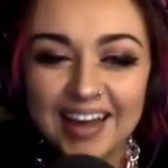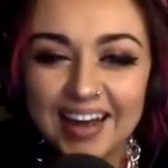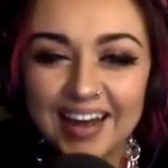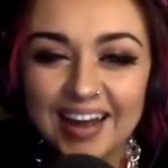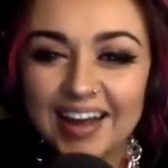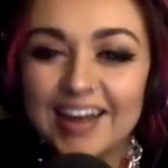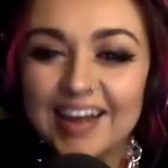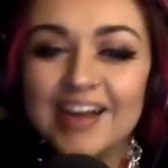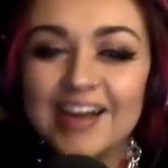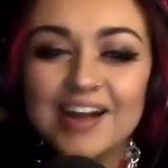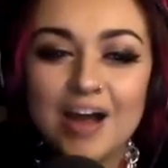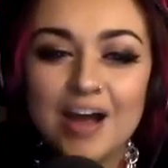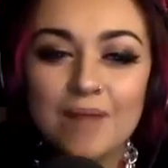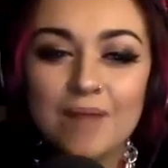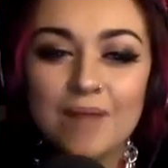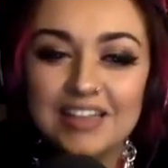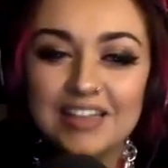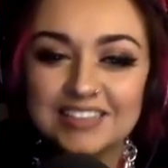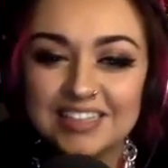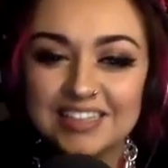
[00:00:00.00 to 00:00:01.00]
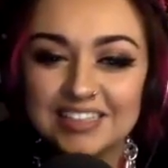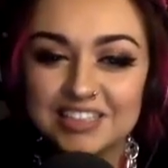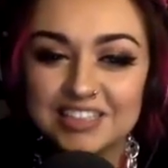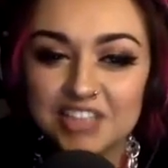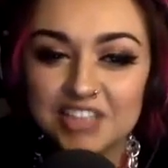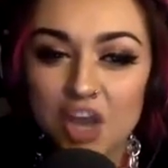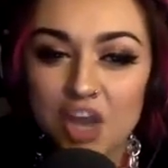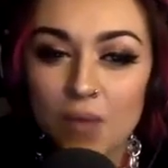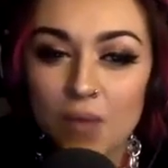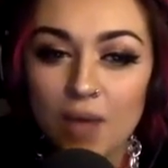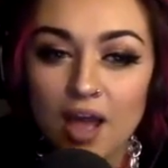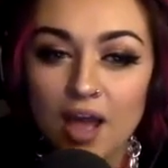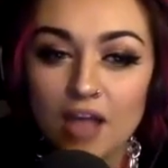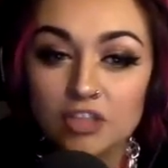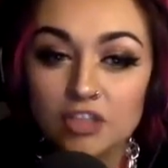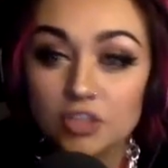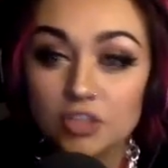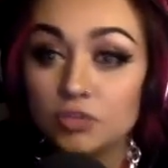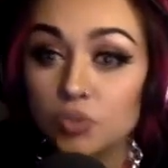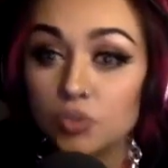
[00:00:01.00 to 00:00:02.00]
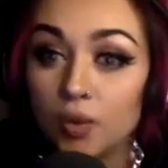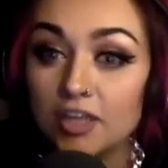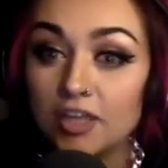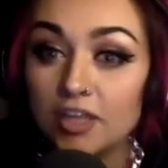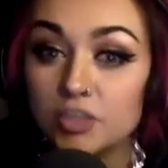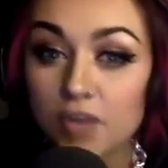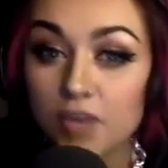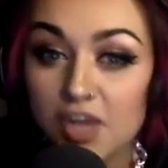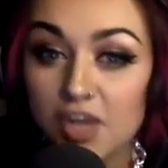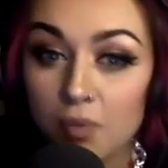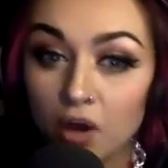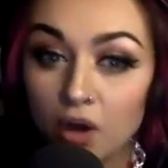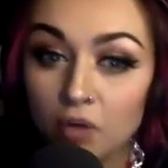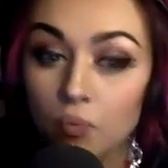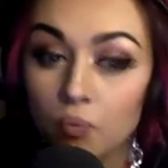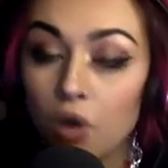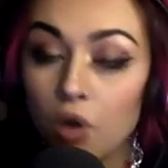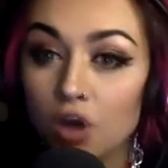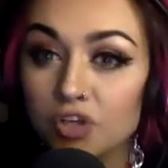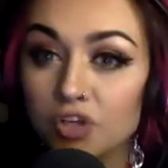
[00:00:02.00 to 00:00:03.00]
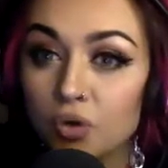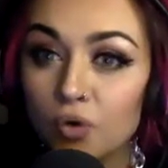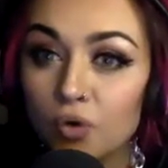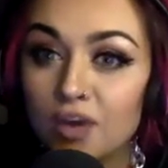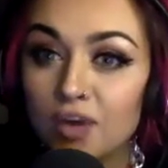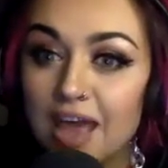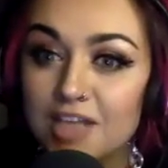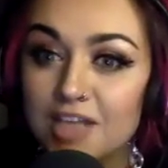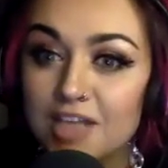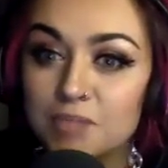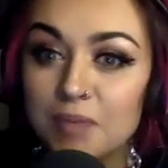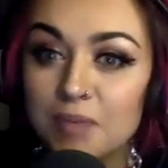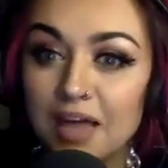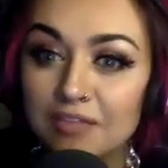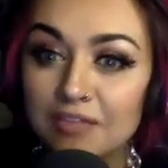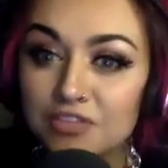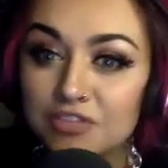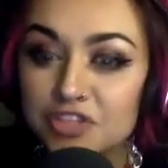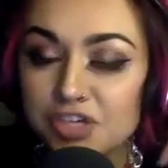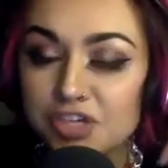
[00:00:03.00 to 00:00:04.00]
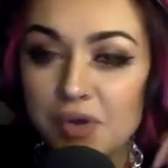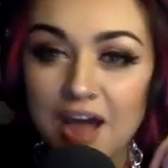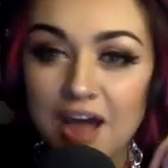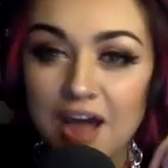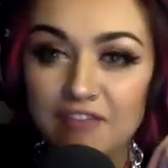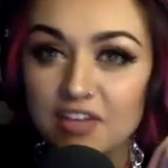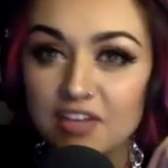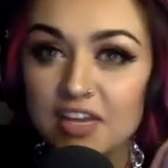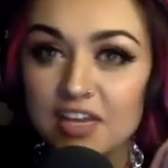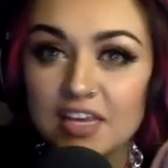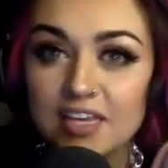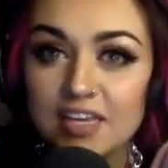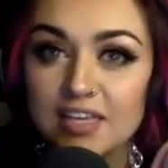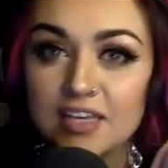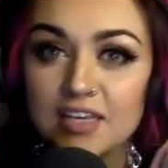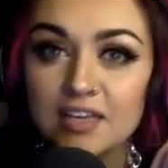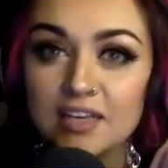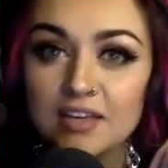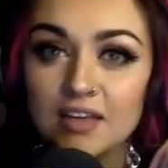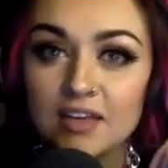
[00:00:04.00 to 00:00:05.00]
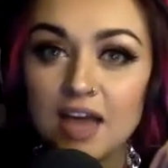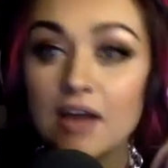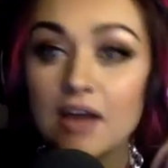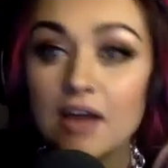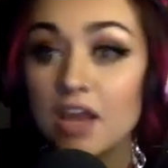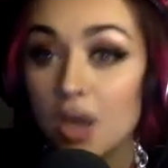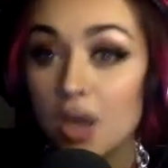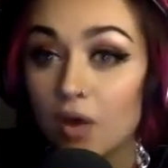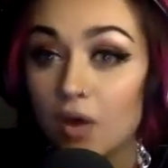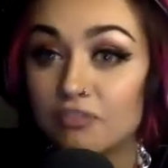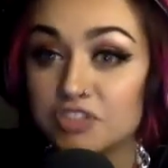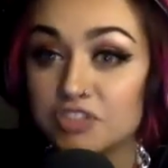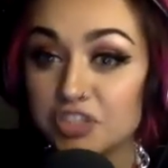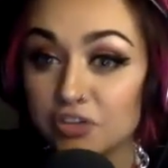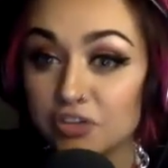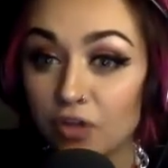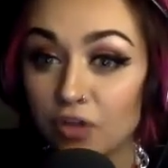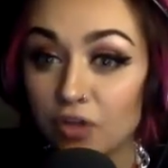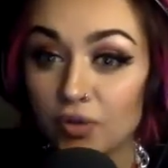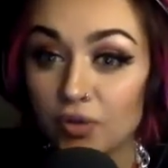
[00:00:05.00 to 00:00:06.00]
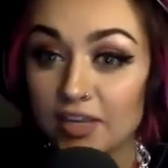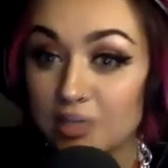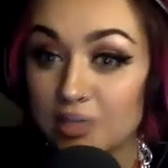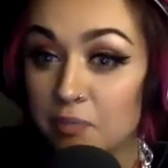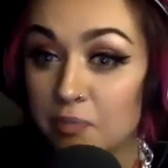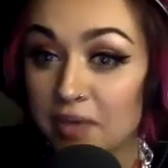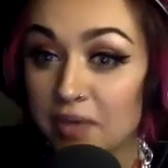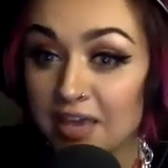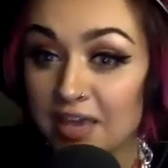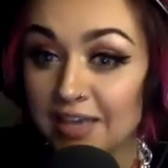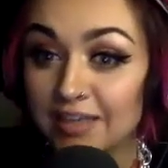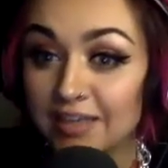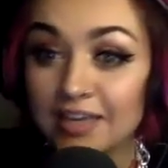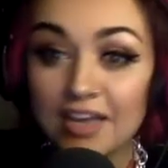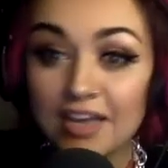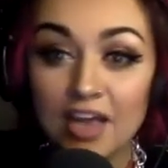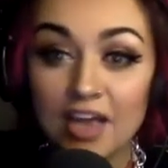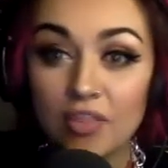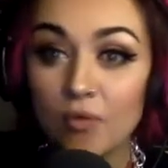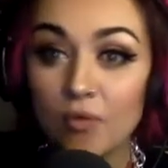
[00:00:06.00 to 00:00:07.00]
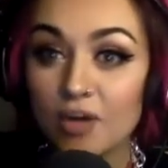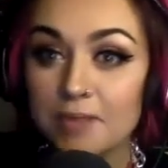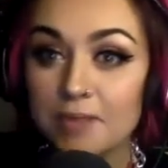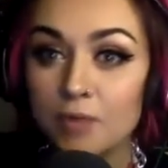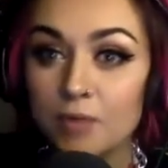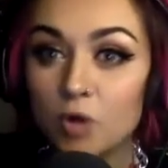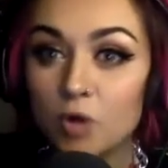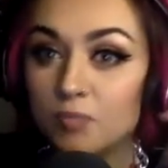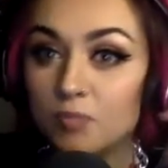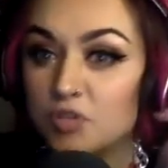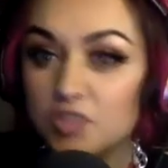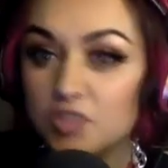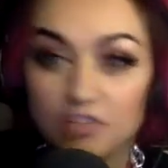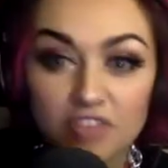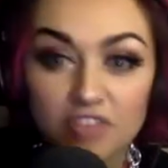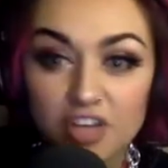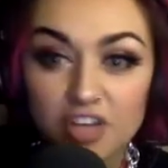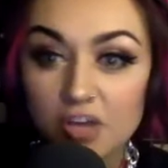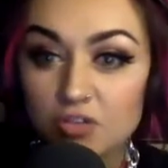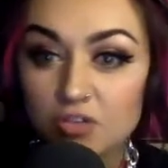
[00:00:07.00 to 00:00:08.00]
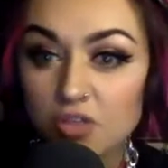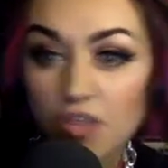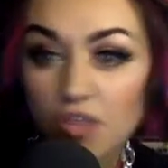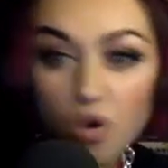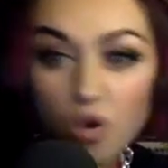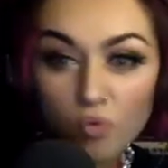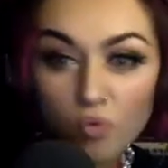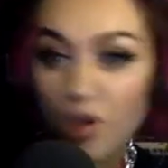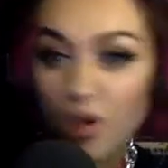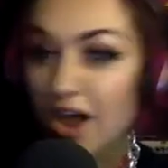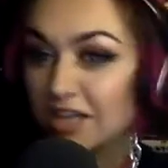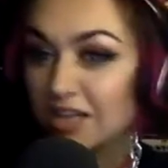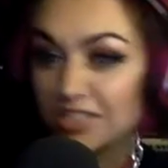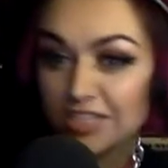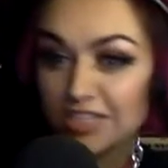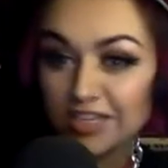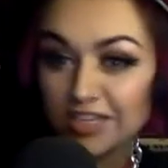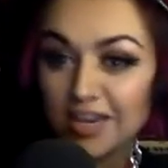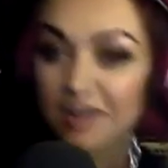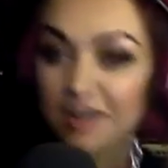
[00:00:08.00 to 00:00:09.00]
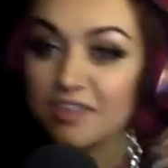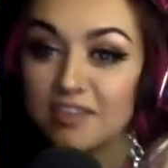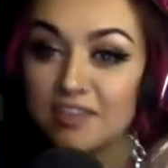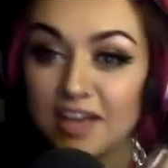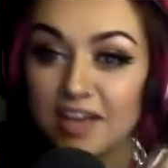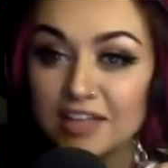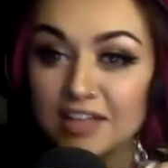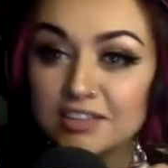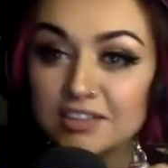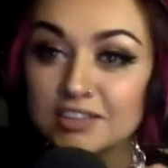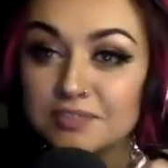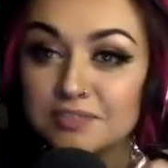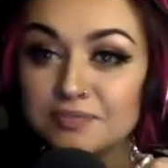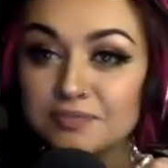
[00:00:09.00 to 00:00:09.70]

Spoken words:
Oh, amazing. Okay. So 2021, what are your next plans? Do you have any, you know, obviously you've got the EP. Are there any more music videos on the horizon? Anything else?